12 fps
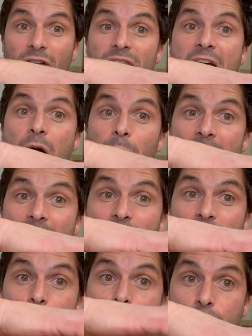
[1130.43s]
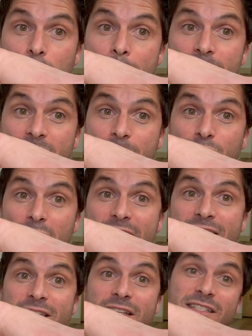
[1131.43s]
Now I have to pump the
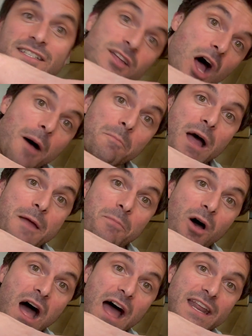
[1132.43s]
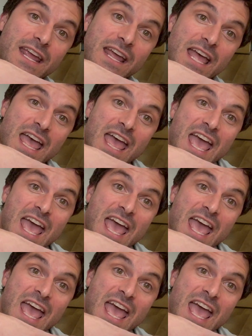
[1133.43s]
brakes to stop my body,